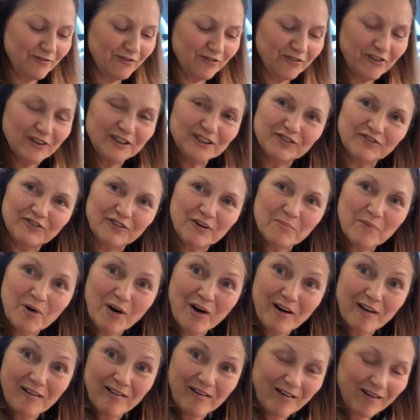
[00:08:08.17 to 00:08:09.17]
fresh from
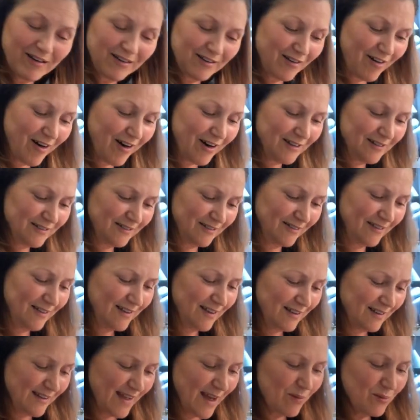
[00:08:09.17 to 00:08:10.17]
our garden.
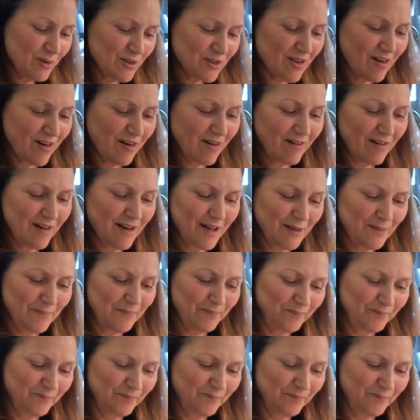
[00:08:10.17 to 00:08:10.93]
And that was our